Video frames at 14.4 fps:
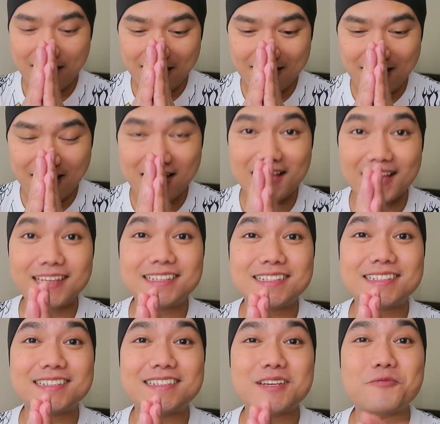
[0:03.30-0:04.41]
Hey
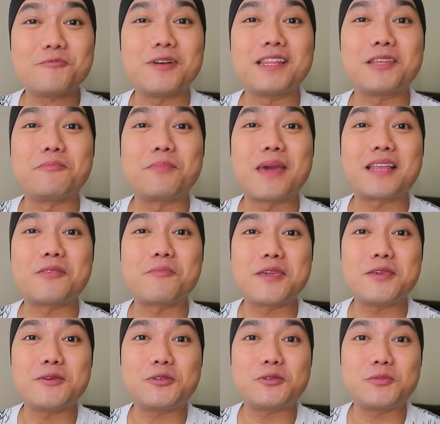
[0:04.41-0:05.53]
guys, welcome back to my
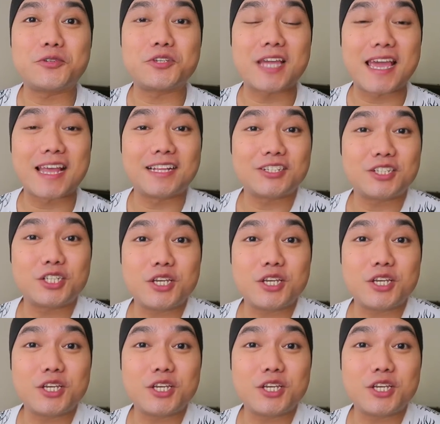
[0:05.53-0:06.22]
YouTube channel.